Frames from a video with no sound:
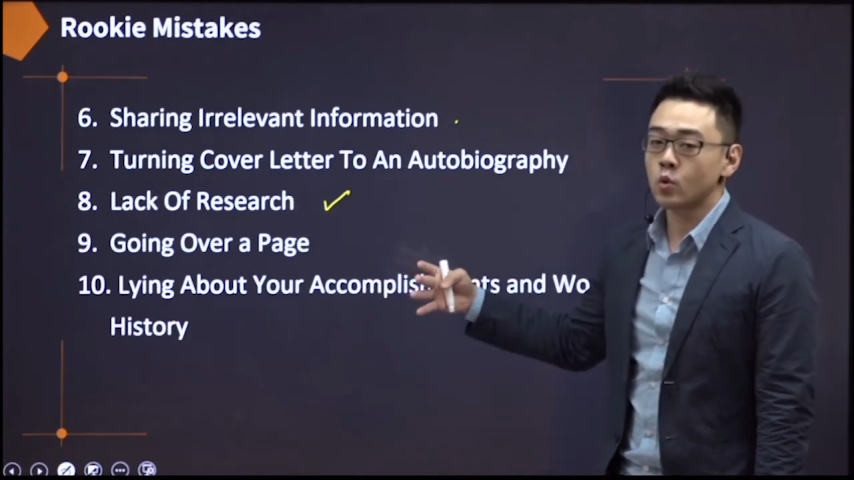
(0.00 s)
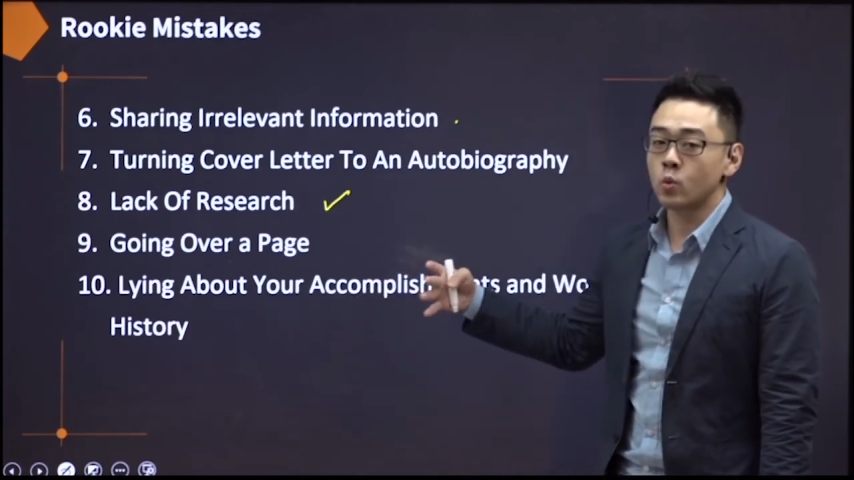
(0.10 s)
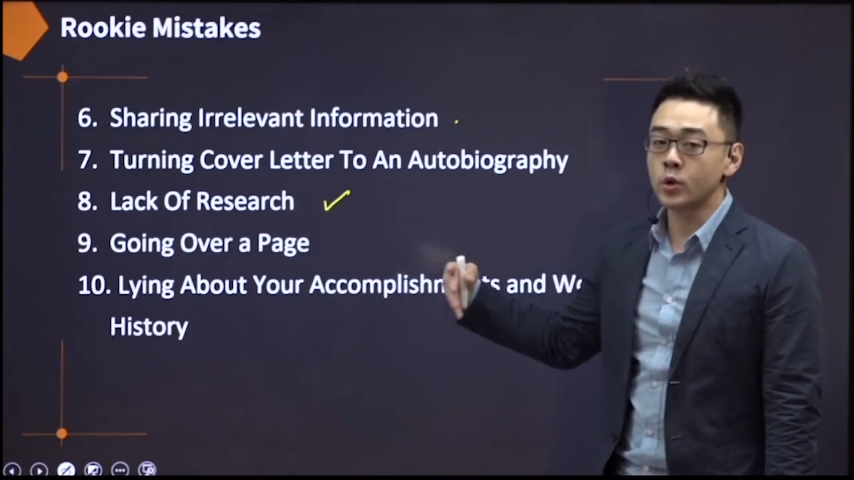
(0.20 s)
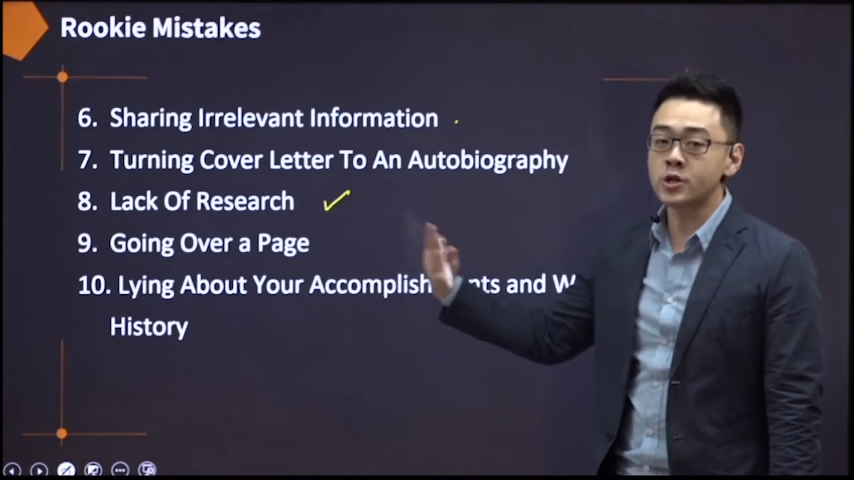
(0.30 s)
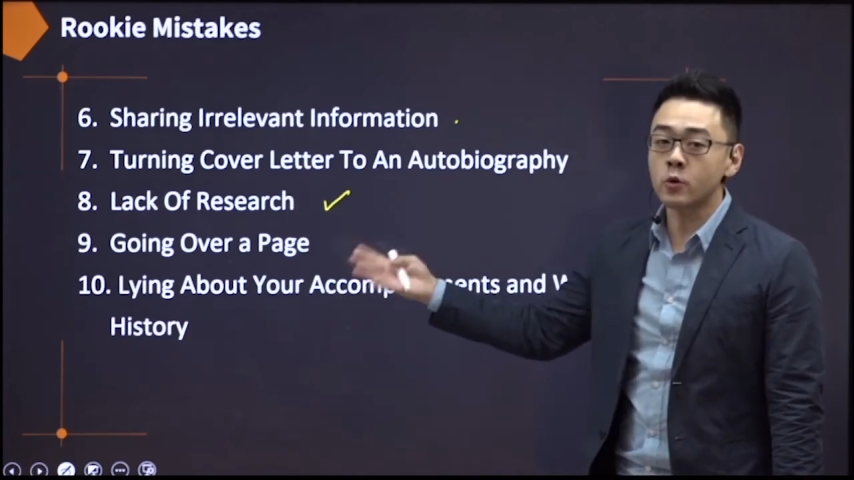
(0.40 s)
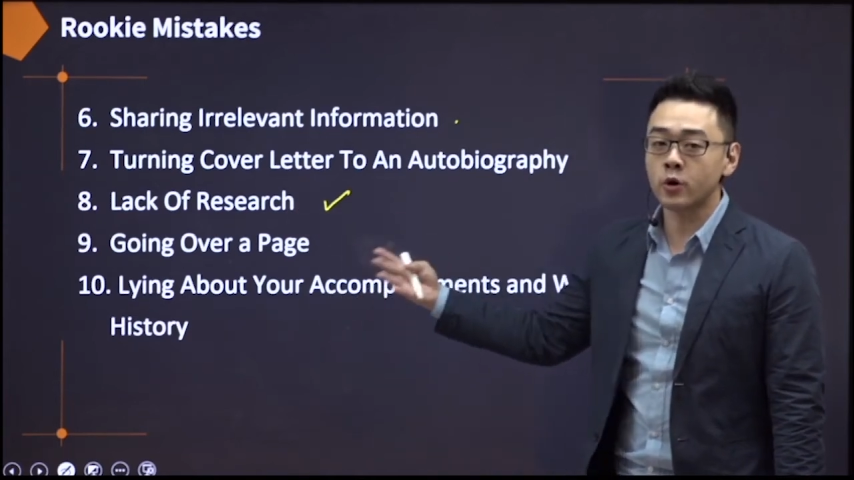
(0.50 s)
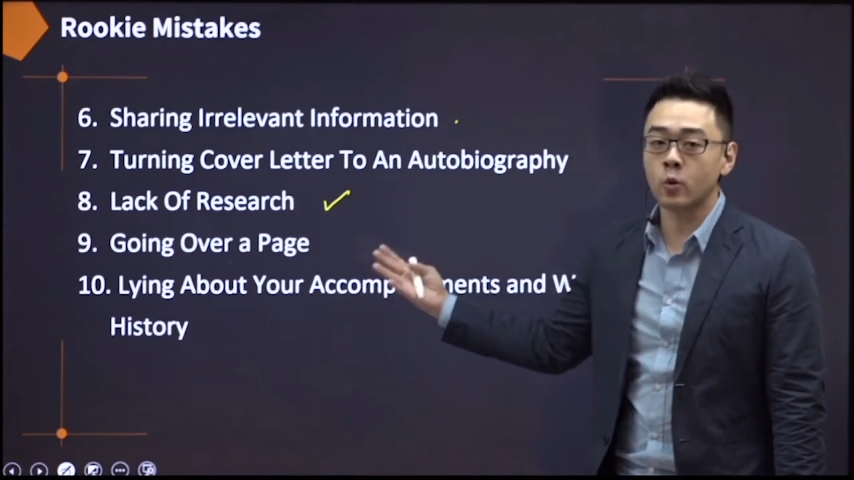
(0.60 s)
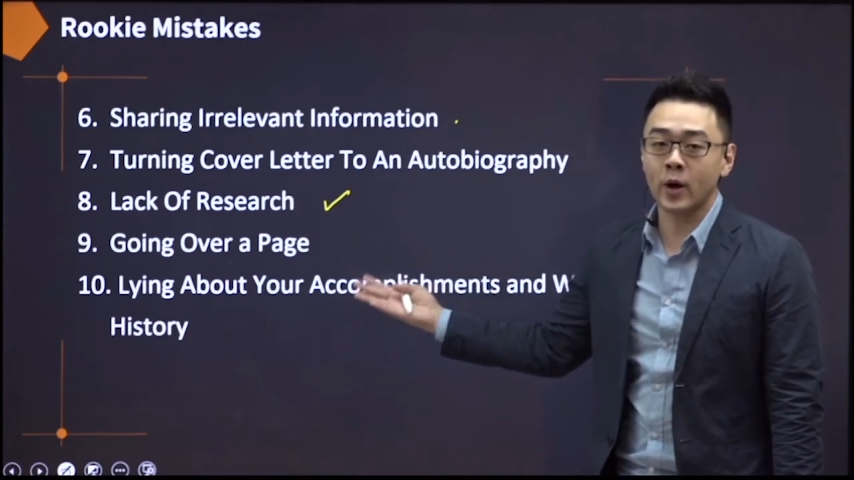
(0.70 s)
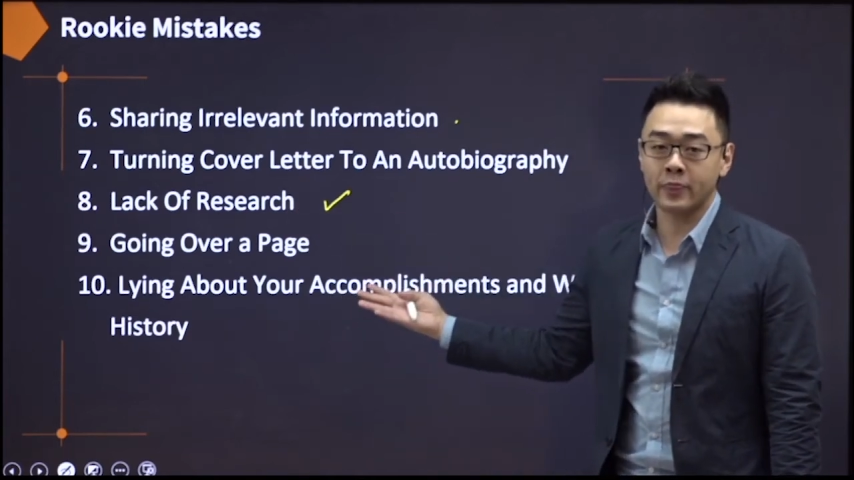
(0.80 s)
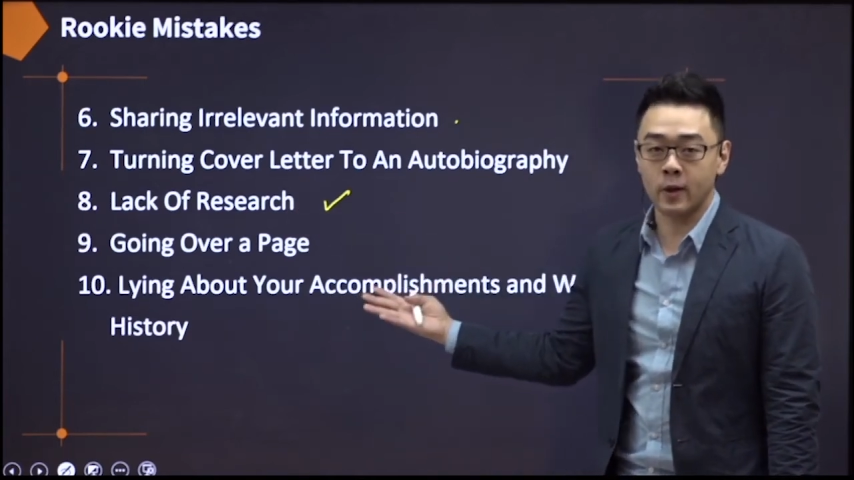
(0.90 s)
We don't know
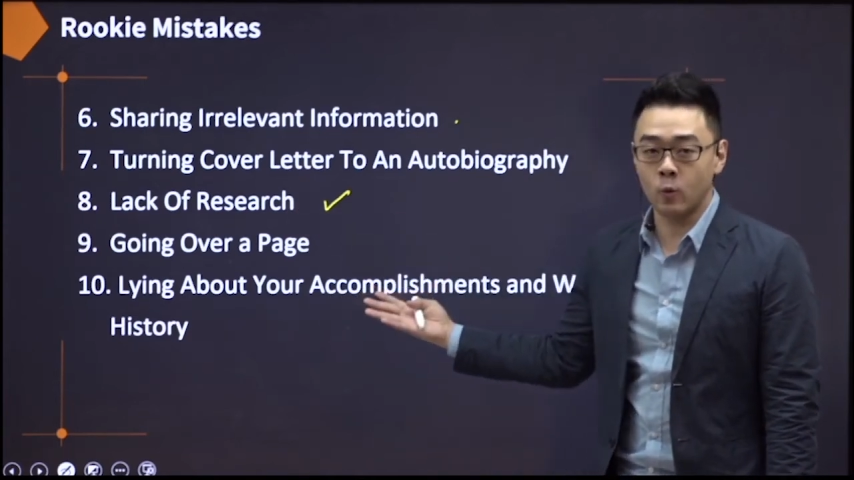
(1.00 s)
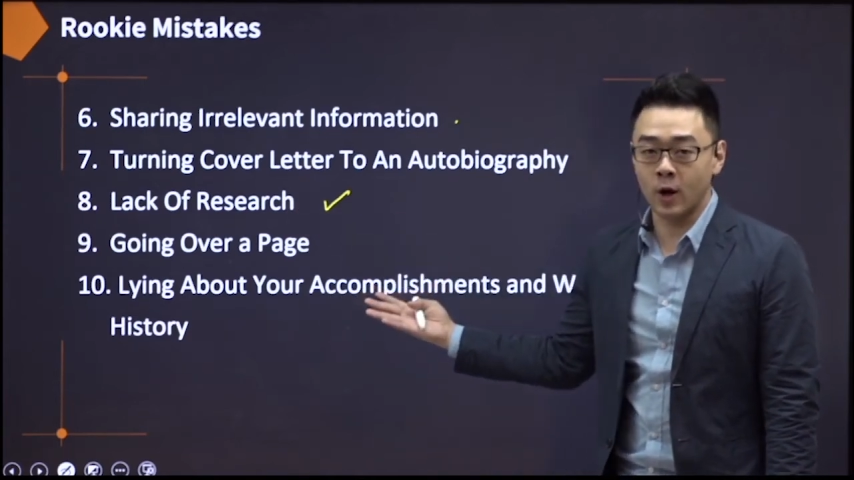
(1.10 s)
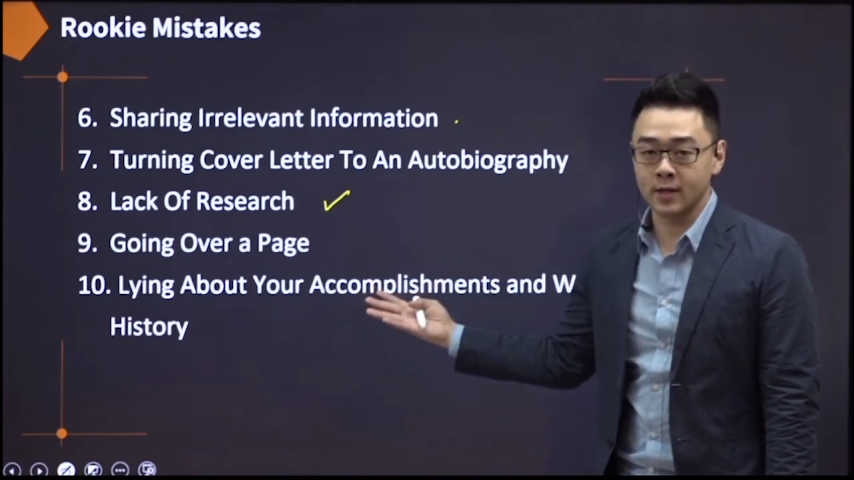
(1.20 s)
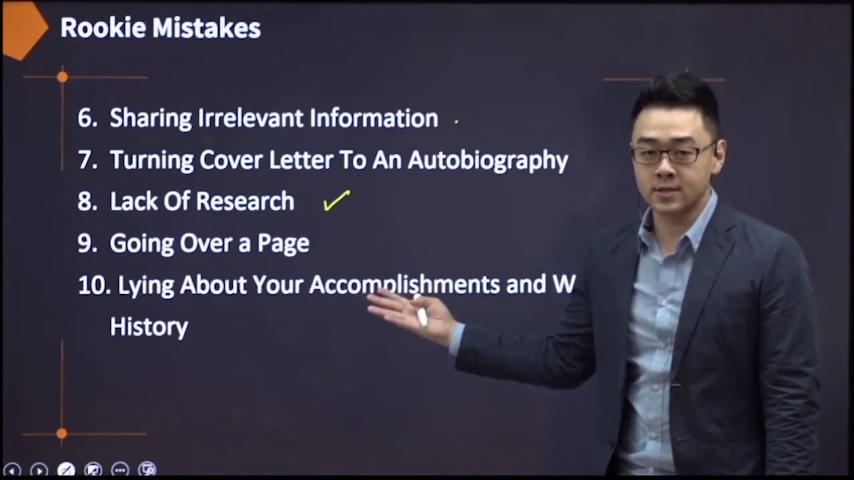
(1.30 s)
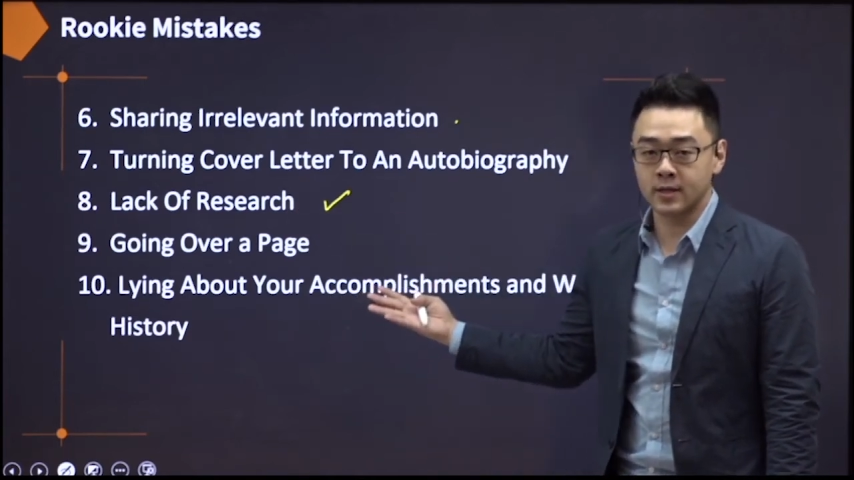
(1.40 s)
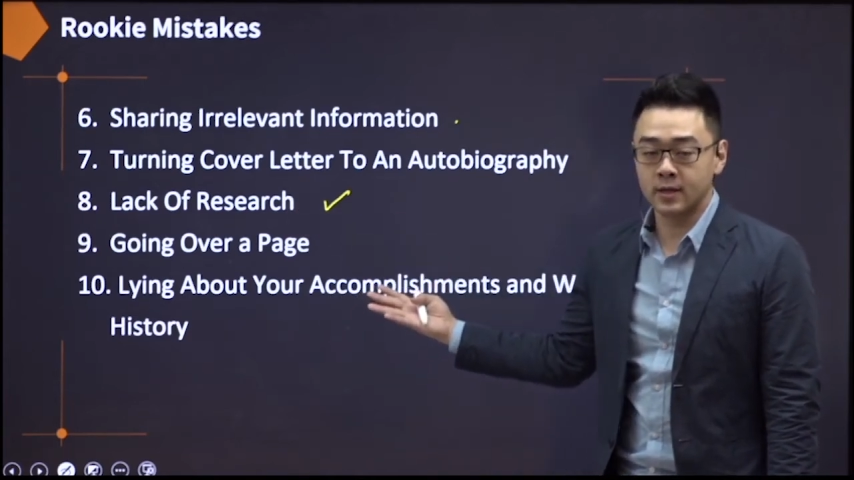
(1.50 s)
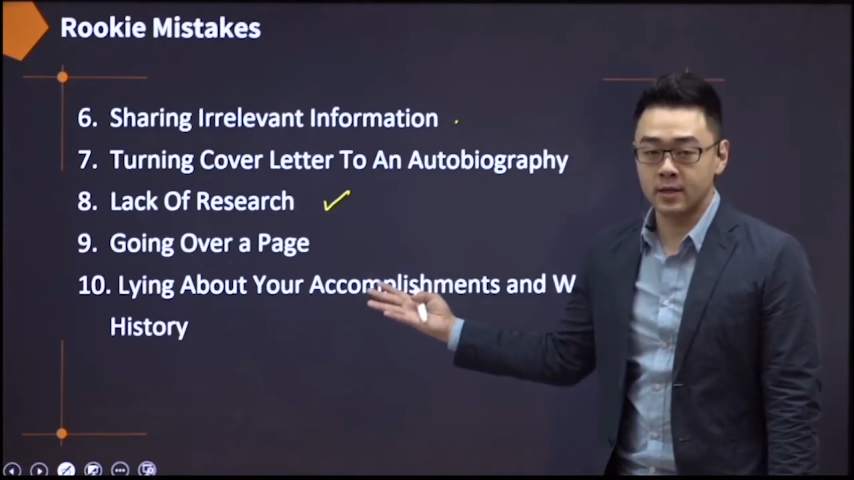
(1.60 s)
what they want.